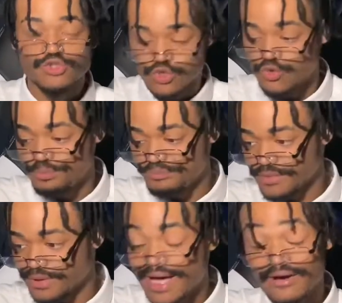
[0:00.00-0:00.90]
too.
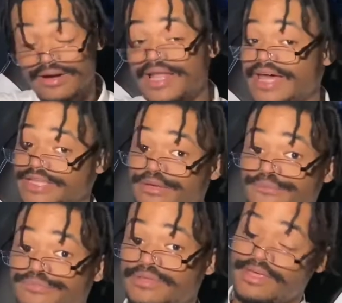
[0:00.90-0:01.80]
Not gonna lie to you.
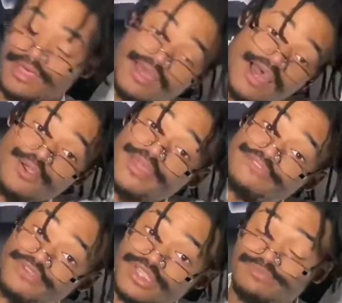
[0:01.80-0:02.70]
I'd rather
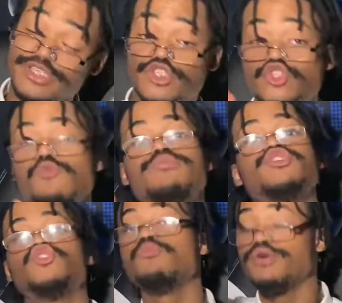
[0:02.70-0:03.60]
for it to be super,
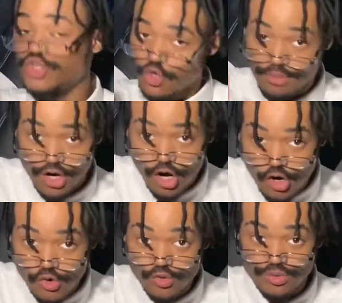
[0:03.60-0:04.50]
super duper
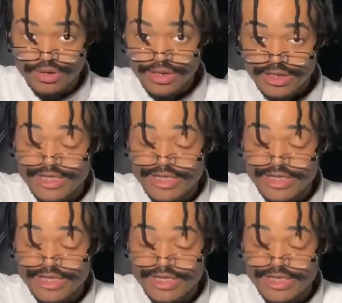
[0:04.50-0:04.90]
cold than